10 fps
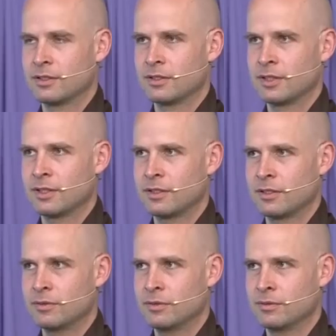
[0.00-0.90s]
Not
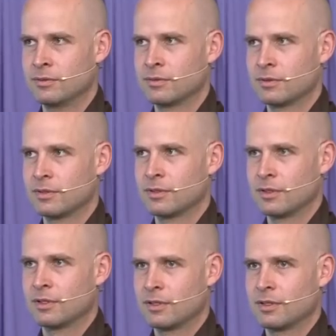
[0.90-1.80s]

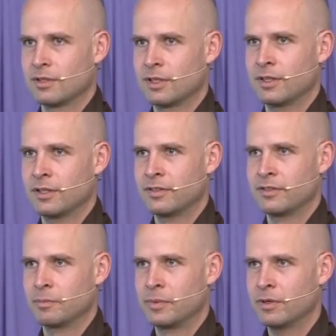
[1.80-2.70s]
that it
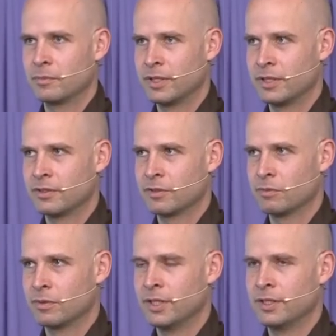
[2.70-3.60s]
disappeared, but it just
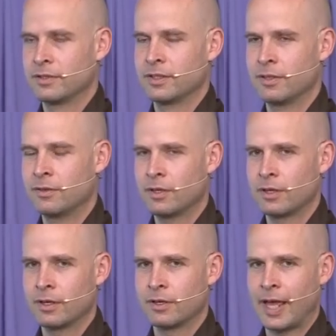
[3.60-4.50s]
released. It no
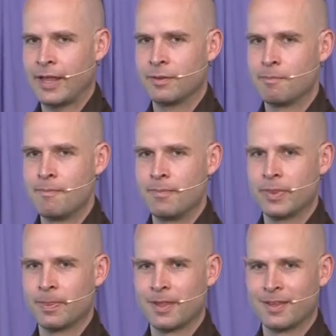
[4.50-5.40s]
longer had
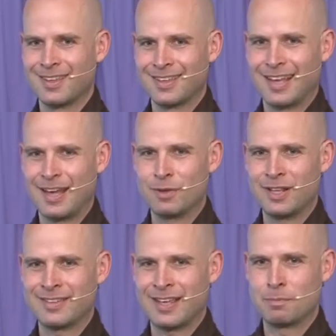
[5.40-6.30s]
I
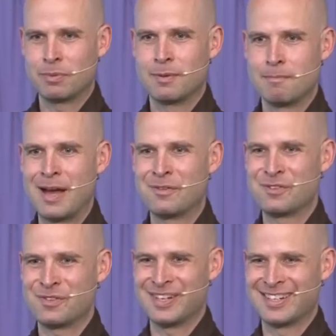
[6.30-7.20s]
realized I had put a
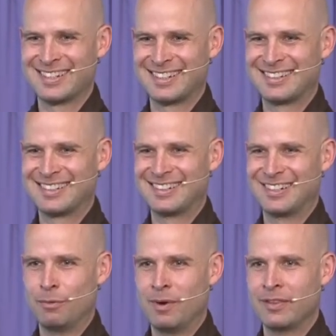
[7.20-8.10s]
boundary
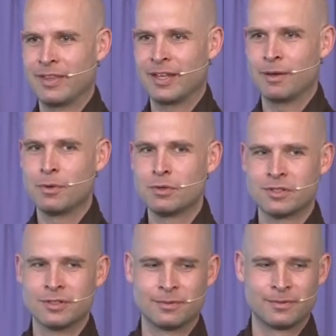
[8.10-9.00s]
around that
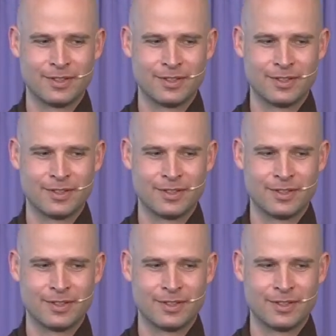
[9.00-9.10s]
emotion,